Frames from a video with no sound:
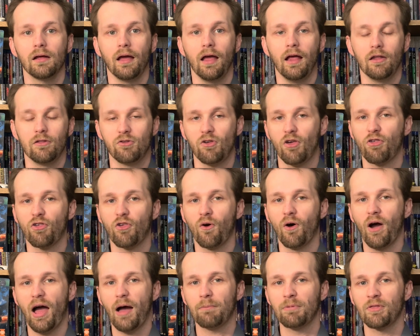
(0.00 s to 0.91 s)
And it just
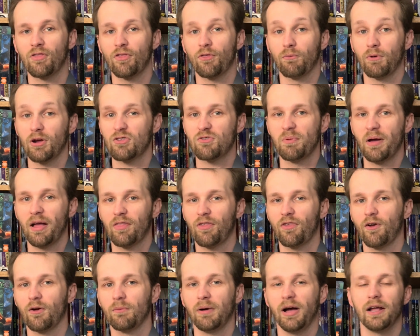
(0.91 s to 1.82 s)
so happens the rich
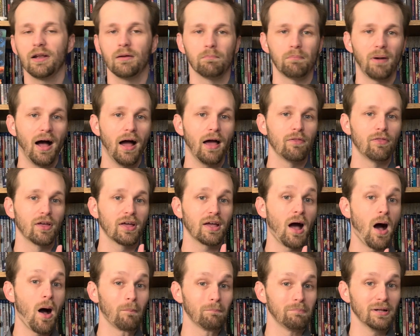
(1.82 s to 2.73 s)
man's nearby to buy the
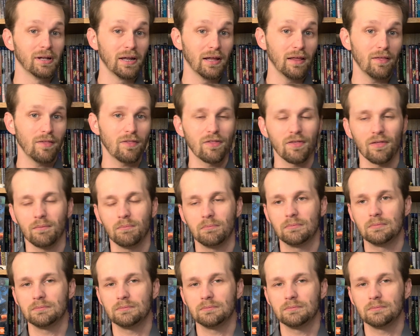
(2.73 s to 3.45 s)
companies.